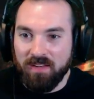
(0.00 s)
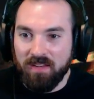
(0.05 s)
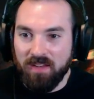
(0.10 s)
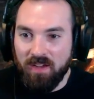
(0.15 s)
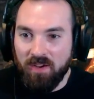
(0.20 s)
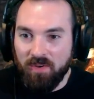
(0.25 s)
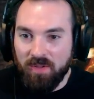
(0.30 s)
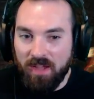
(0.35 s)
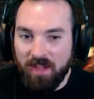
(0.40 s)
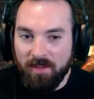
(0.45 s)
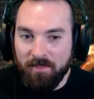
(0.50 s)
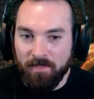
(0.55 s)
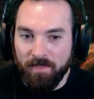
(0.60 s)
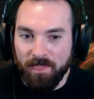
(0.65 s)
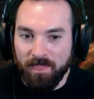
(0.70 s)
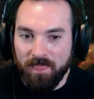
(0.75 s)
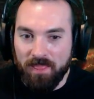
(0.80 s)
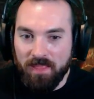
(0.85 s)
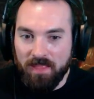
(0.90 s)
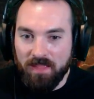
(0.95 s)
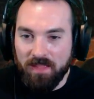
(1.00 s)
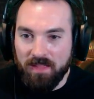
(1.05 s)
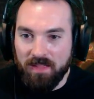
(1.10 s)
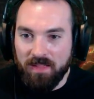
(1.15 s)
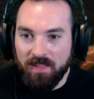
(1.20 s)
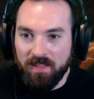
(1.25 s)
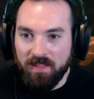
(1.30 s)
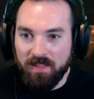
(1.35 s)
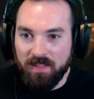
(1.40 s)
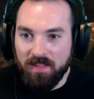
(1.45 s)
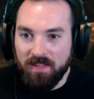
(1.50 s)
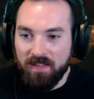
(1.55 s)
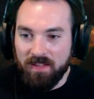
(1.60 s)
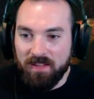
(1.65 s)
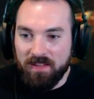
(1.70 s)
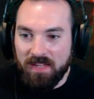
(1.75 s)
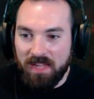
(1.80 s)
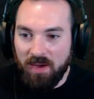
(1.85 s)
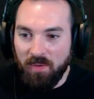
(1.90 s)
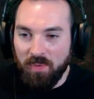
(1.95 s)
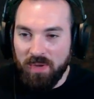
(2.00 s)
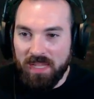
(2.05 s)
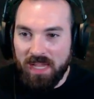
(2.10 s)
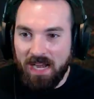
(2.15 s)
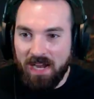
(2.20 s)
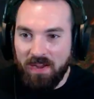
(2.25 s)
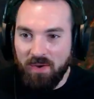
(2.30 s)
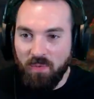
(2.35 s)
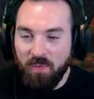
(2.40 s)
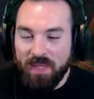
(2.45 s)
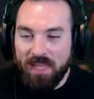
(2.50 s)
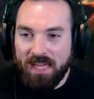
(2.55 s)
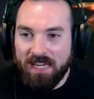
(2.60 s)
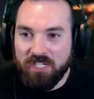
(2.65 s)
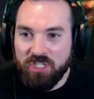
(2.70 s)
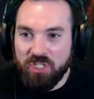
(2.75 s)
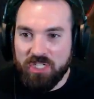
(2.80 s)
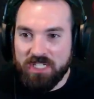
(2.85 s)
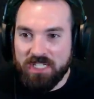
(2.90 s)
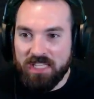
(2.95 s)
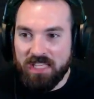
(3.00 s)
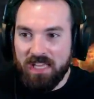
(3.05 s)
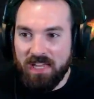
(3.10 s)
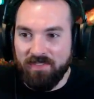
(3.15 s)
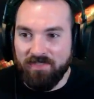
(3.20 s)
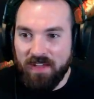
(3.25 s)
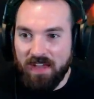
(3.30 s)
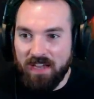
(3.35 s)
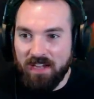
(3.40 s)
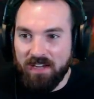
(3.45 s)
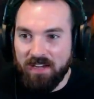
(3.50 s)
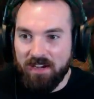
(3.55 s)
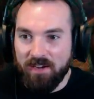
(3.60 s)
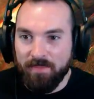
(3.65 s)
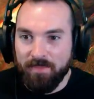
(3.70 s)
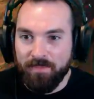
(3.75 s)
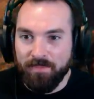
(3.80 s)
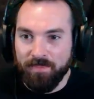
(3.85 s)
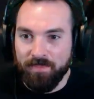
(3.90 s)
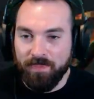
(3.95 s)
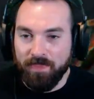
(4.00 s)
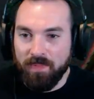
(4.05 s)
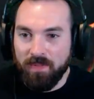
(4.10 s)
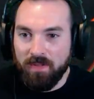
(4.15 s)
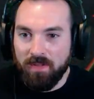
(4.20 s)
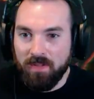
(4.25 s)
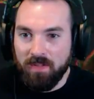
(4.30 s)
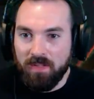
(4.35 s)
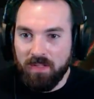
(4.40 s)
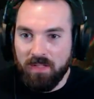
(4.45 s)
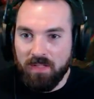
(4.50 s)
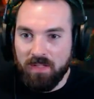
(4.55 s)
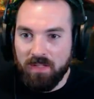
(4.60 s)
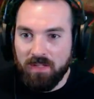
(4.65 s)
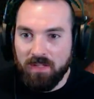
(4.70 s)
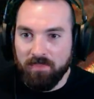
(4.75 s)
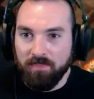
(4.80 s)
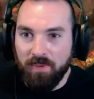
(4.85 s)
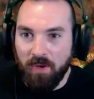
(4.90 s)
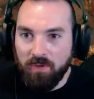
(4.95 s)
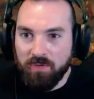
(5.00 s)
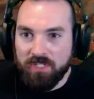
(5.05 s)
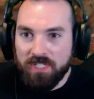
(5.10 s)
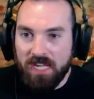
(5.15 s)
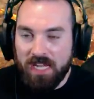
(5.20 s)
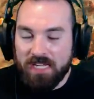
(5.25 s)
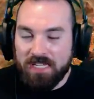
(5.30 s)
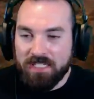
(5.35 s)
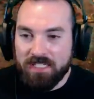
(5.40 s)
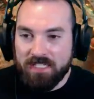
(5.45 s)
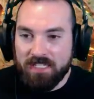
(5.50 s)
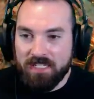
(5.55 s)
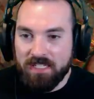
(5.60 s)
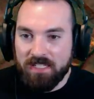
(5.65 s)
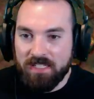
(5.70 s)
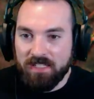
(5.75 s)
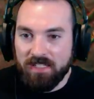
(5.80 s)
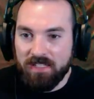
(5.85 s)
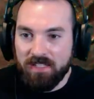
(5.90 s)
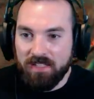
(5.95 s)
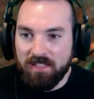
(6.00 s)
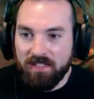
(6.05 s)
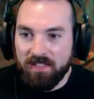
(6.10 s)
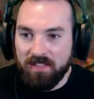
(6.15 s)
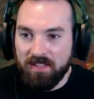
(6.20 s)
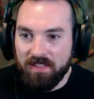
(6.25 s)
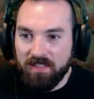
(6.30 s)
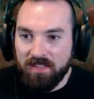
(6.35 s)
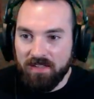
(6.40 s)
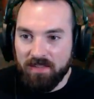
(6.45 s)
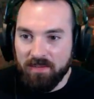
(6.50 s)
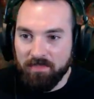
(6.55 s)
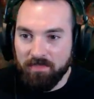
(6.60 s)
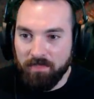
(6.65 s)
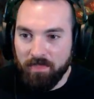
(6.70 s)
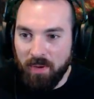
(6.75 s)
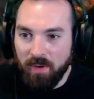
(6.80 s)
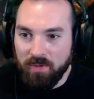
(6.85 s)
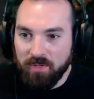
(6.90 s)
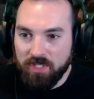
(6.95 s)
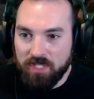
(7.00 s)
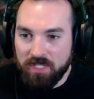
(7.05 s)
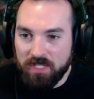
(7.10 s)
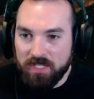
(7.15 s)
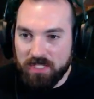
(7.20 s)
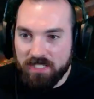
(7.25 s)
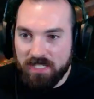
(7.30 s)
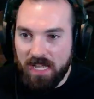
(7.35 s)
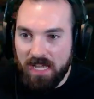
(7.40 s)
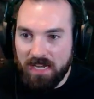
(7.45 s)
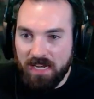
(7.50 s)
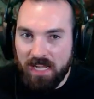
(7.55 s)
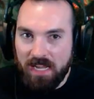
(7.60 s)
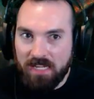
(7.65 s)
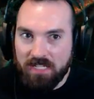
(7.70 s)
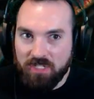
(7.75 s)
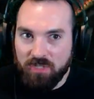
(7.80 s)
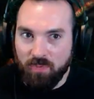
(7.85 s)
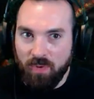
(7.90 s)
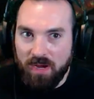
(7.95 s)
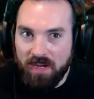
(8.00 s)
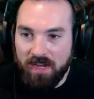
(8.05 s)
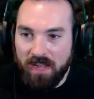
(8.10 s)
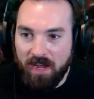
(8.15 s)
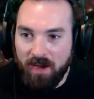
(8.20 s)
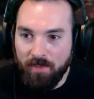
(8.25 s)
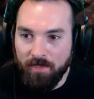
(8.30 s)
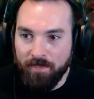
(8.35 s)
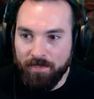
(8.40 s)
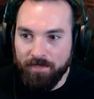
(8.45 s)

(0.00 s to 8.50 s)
Okay. Yeah, we gotta we gotta GTDF out of here. Post haste post the stat haste right now.